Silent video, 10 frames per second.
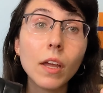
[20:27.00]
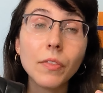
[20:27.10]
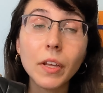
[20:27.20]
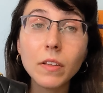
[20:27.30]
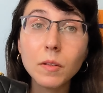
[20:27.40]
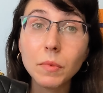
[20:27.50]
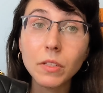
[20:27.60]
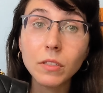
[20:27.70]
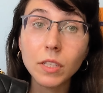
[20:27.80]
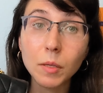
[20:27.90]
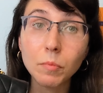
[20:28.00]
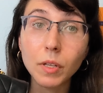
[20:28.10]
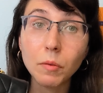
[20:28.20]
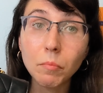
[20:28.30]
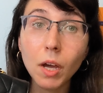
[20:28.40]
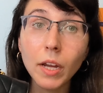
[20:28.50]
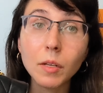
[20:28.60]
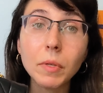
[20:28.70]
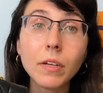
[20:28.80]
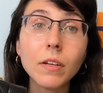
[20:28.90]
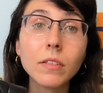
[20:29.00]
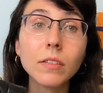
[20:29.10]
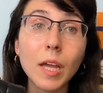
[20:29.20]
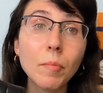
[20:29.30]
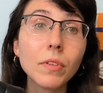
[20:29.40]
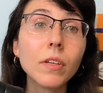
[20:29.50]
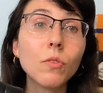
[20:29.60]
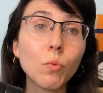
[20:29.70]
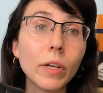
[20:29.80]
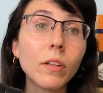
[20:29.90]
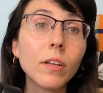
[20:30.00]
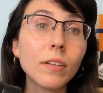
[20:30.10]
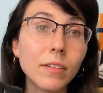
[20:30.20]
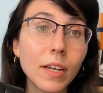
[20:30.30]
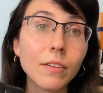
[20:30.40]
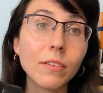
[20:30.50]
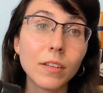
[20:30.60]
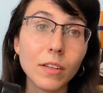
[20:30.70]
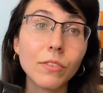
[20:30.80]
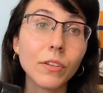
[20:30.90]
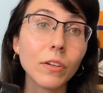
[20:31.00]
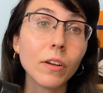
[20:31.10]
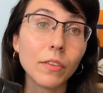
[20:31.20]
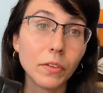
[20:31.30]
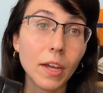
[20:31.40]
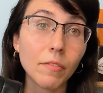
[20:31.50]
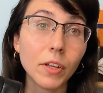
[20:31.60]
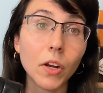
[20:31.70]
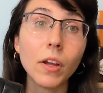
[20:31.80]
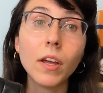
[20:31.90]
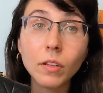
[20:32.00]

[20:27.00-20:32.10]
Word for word: and that is something to keep in mind because lambskin will dent easier than caviar.